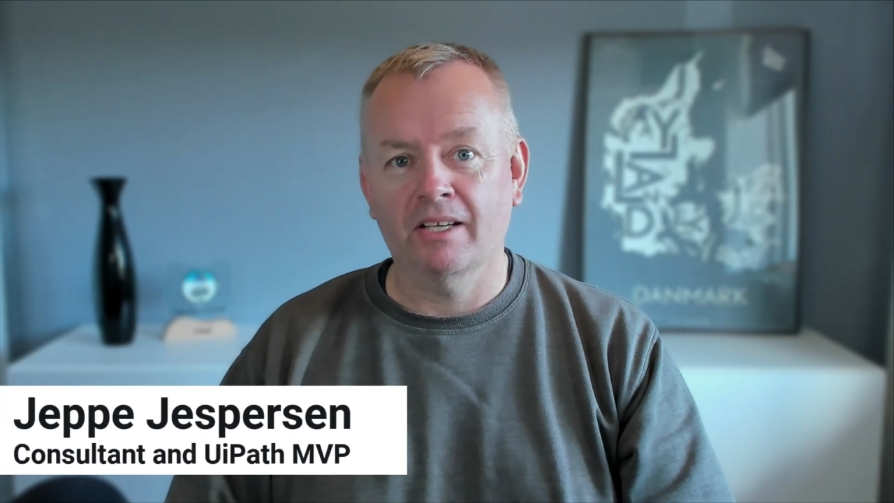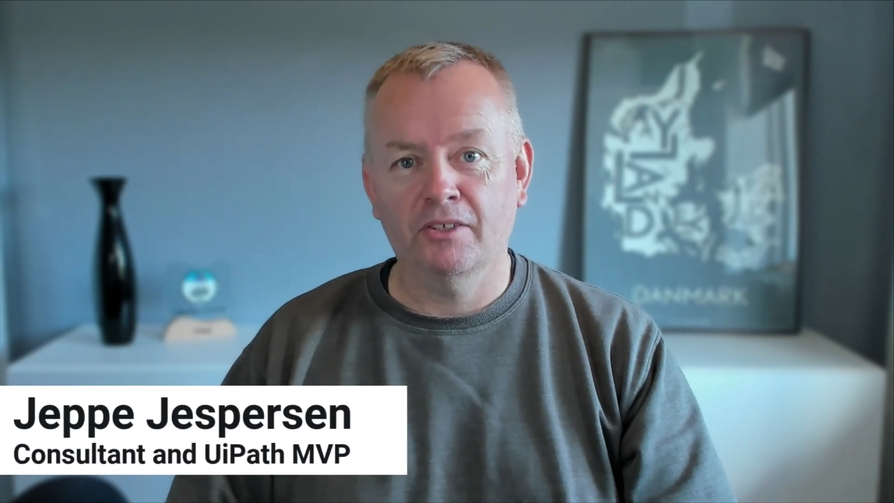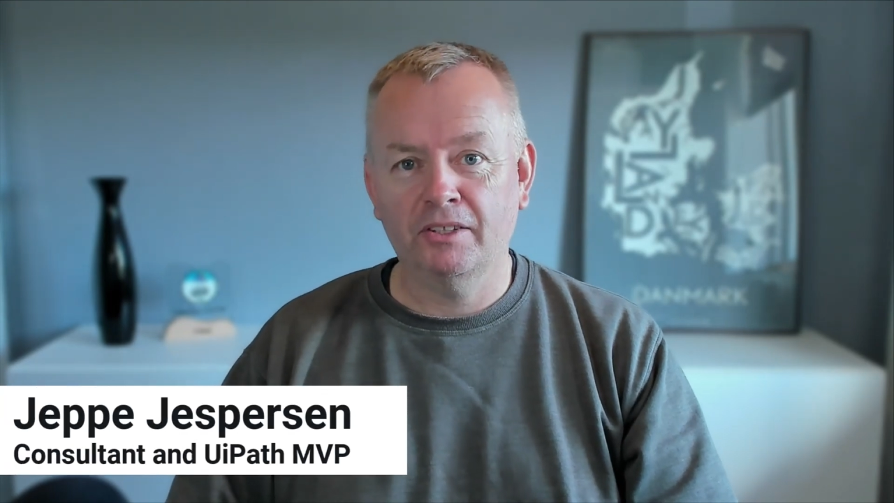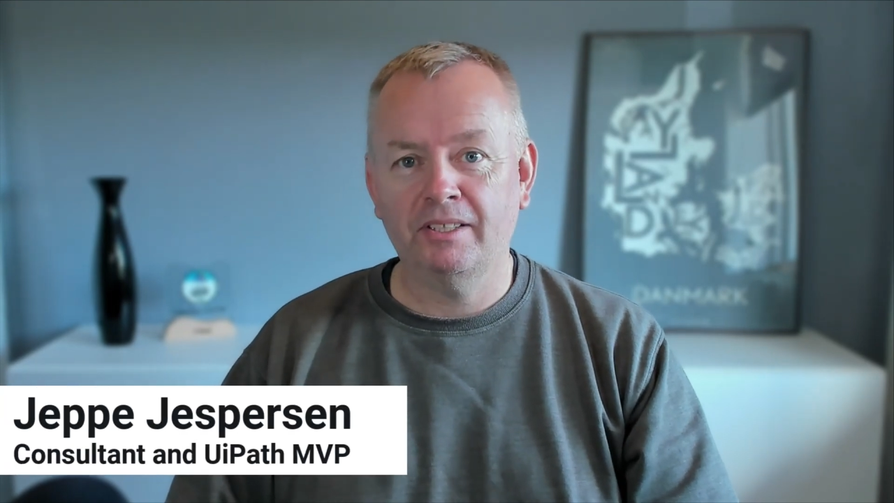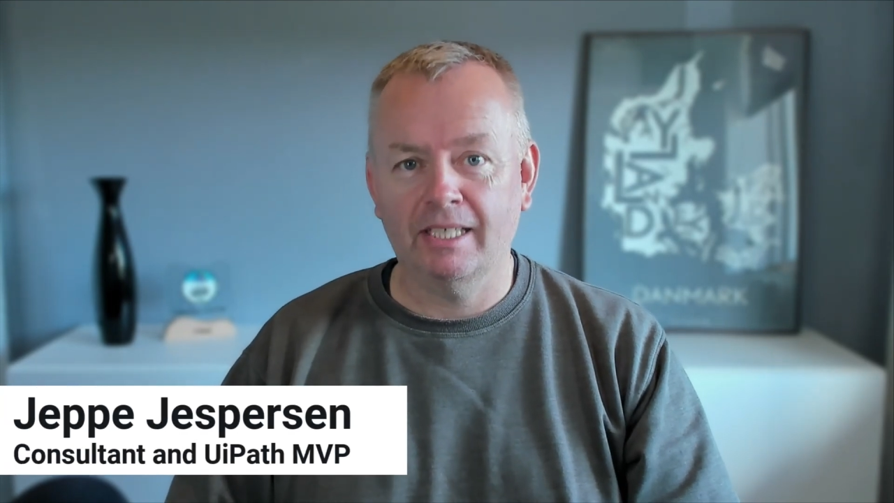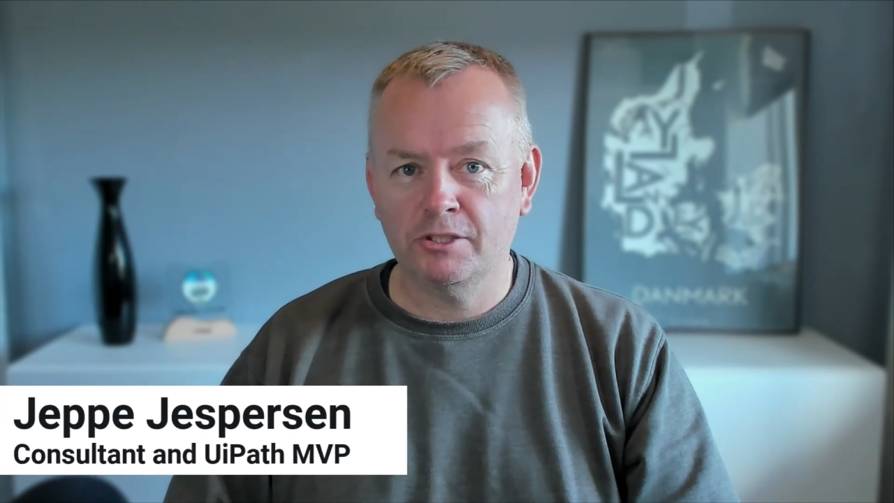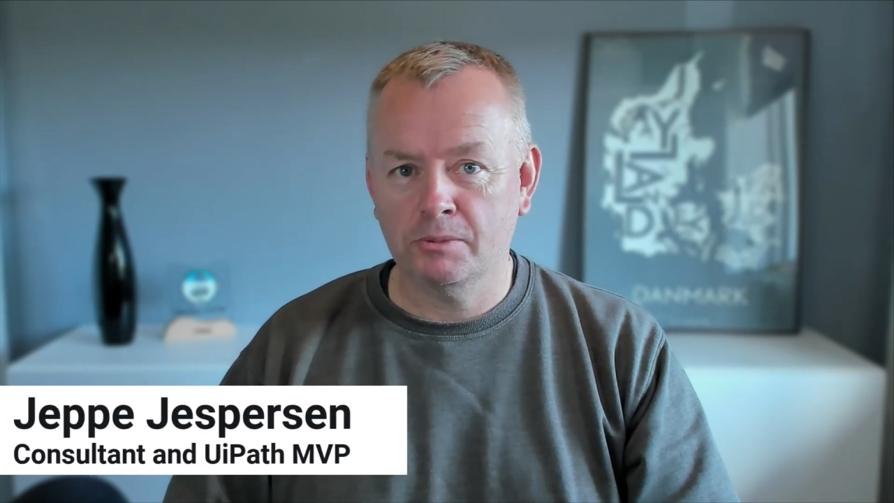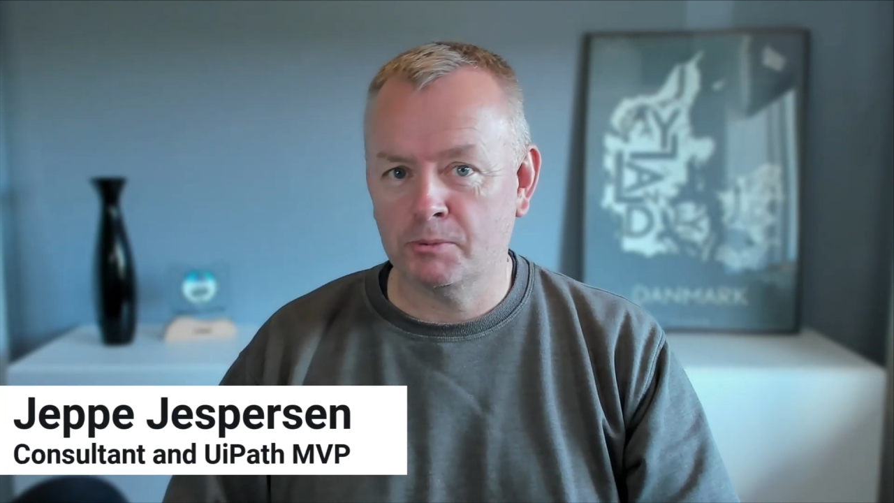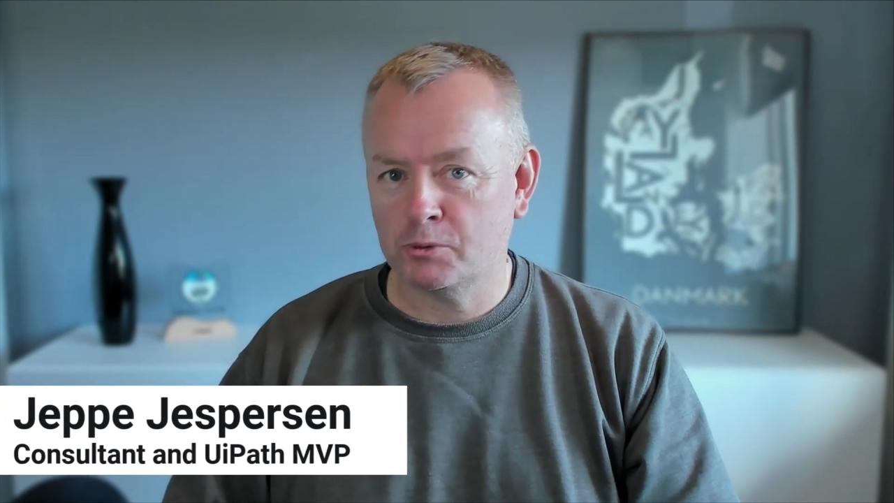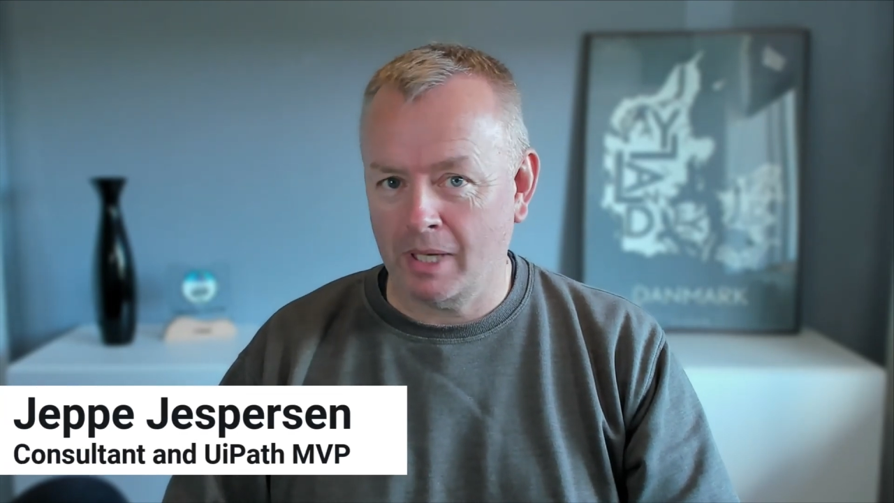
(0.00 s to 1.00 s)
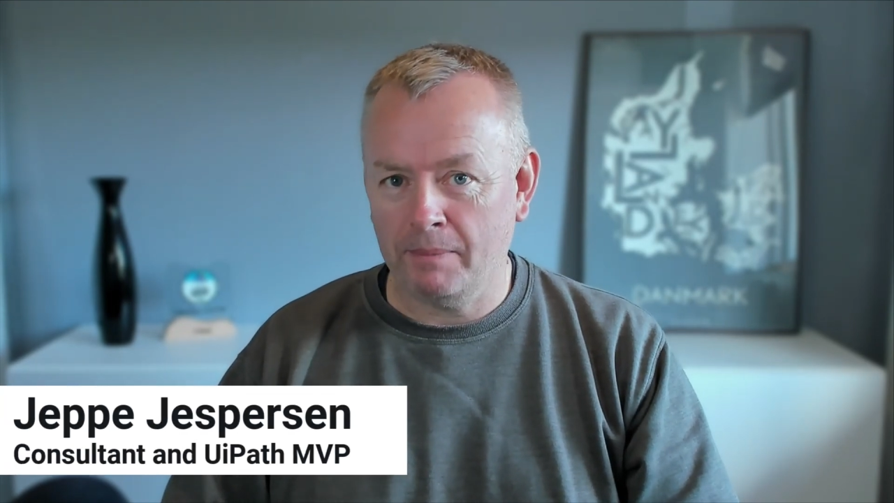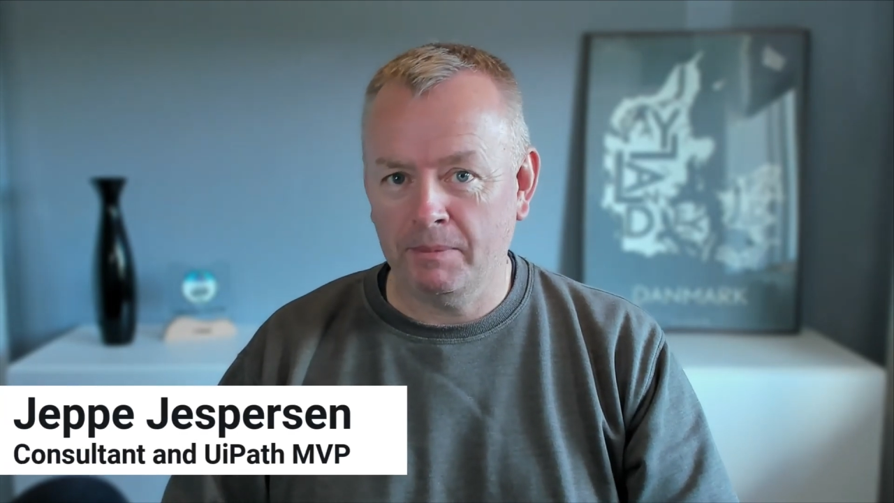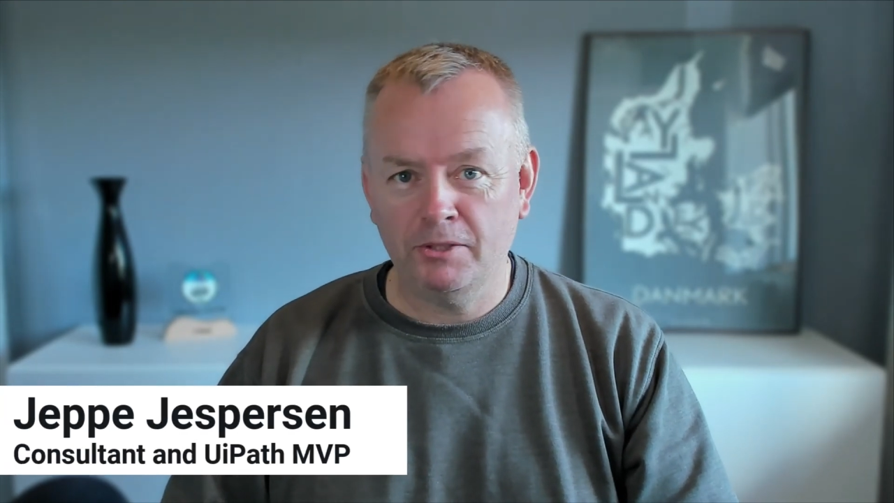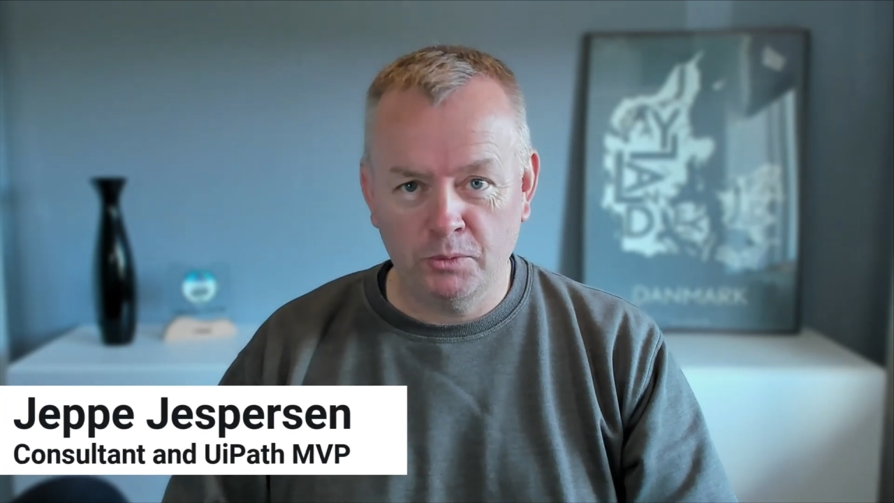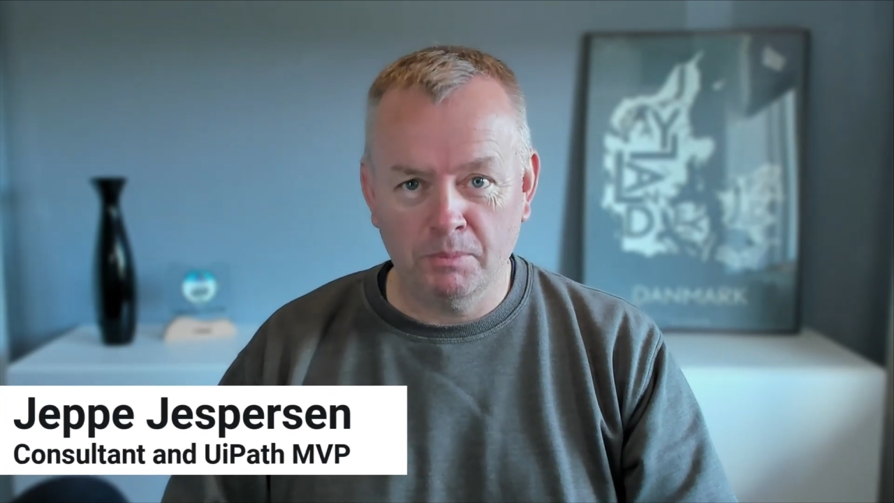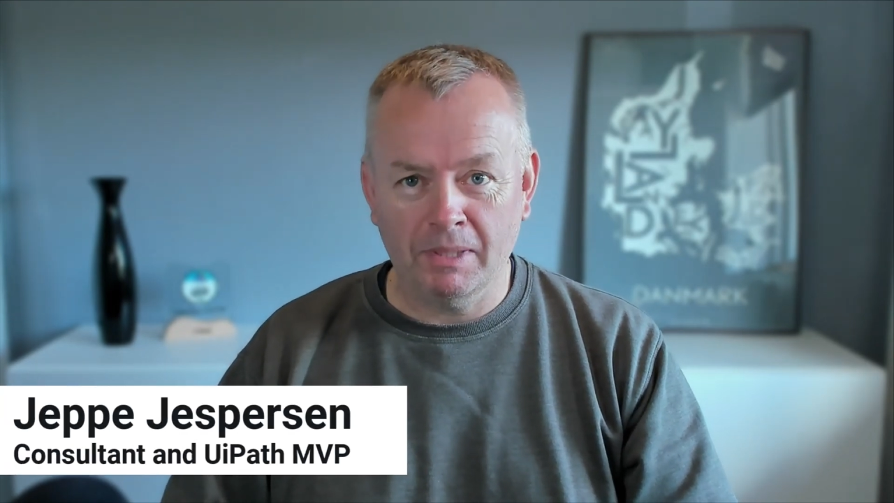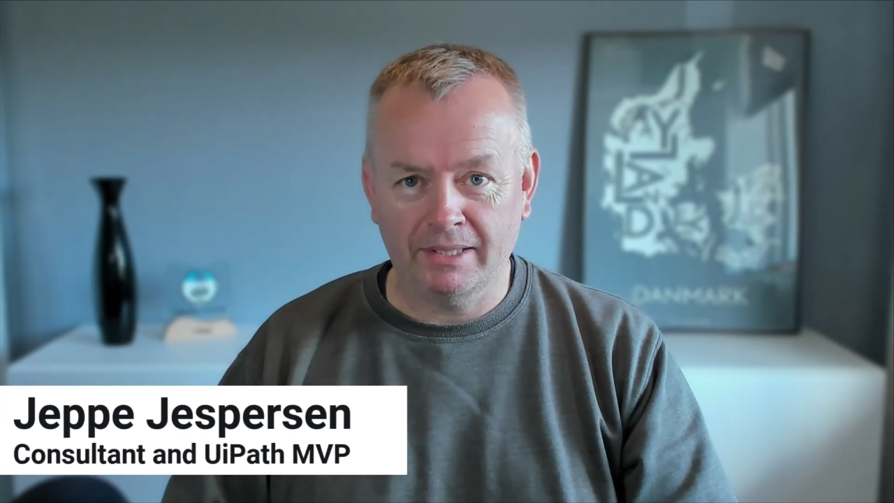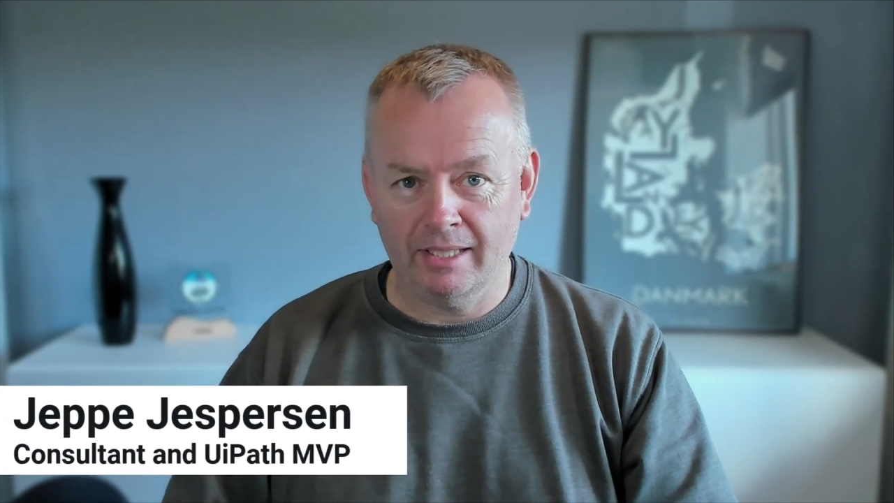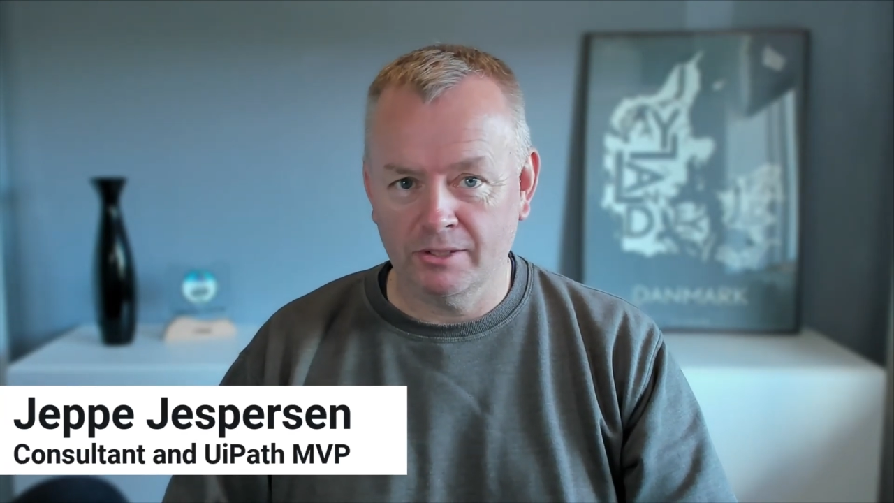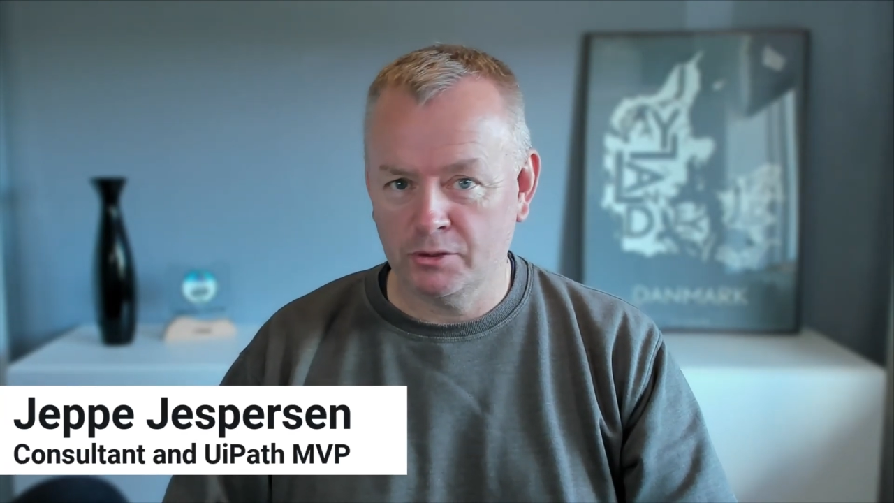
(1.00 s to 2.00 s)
are not yet subscribed to my channel.